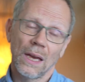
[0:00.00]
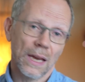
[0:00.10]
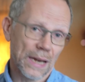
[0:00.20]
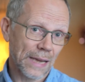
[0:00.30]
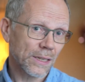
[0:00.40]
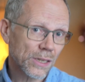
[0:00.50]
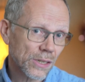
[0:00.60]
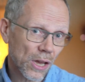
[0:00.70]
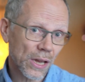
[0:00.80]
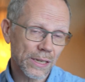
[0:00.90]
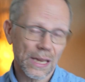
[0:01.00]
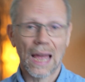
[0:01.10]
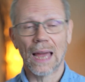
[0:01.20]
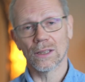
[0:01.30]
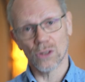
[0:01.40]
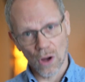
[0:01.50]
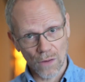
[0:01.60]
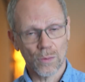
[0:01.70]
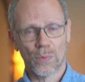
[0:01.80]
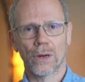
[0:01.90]
An exercise
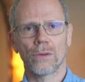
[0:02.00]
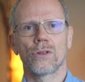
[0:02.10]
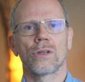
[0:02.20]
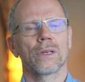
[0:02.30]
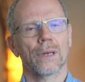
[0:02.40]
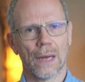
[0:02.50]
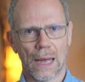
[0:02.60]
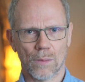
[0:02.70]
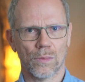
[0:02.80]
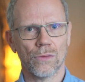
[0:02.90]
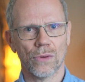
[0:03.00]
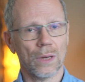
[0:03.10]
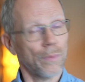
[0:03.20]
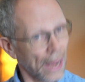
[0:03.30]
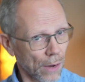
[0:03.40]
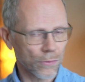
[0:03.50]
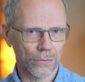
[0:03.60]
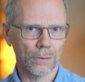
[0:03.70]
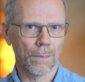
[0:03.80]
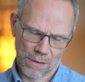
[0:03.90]
hands-off approach can be really
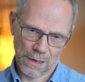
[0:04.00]
powerful.